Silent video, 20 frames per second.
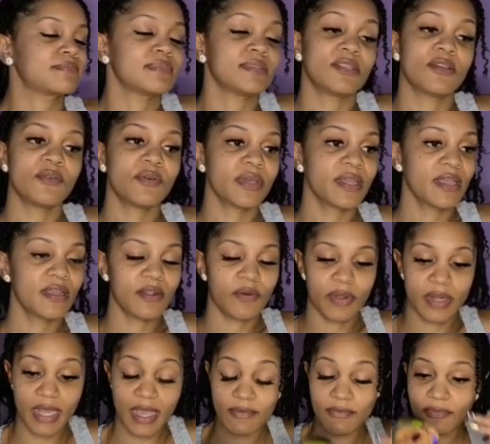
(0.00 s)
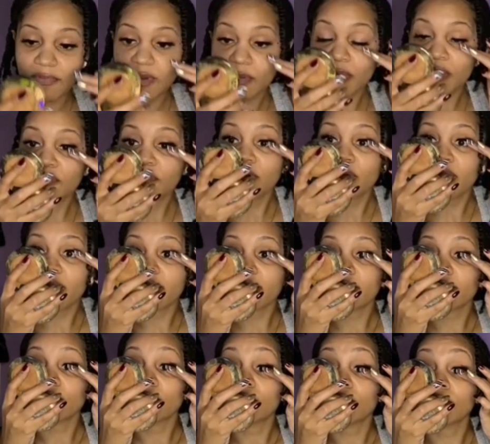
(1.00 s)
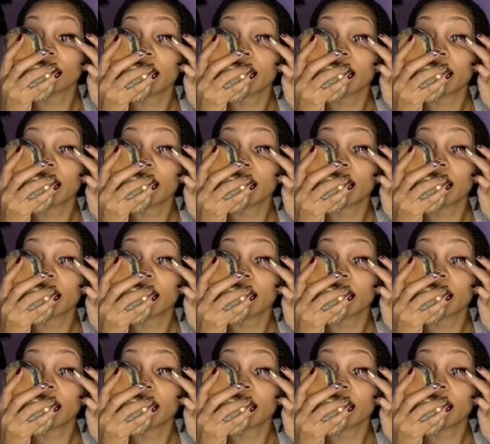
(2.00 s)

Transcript: You know what? You know what? Even from afar, it don't look